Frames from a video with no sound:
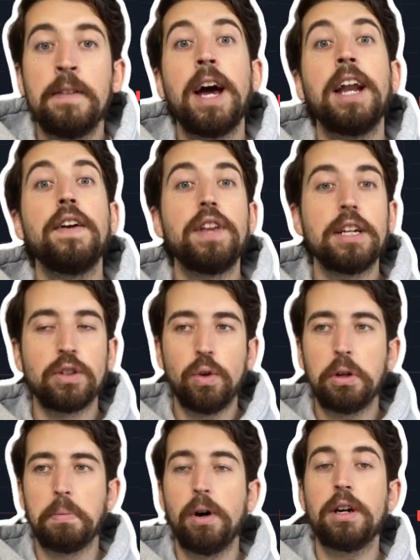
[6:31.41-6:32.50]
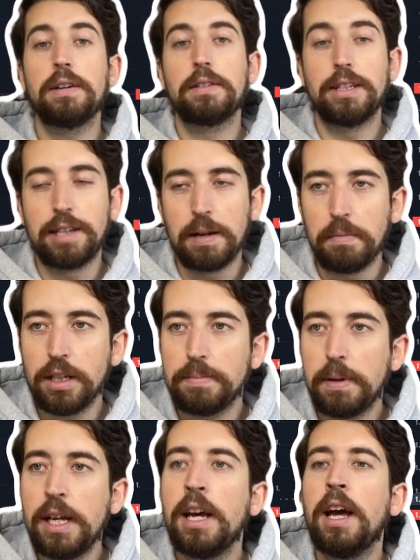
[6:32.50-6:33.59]
And if there's an order block, because there must
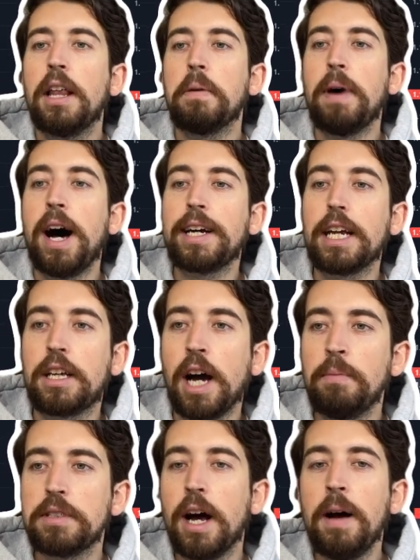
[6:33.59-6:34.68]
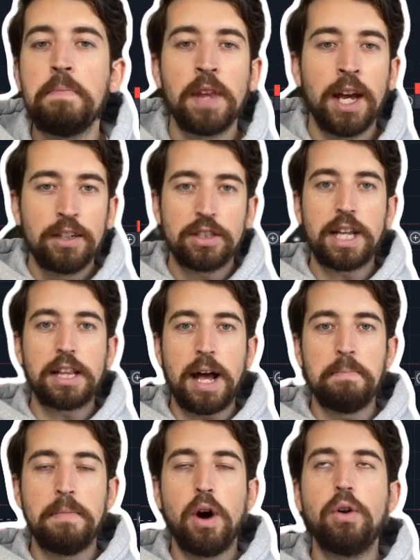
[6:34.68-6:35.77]
be, the market comes up, just like that
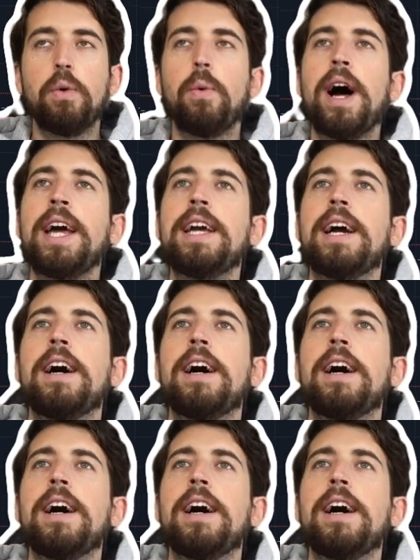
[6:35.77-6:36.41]
motorway,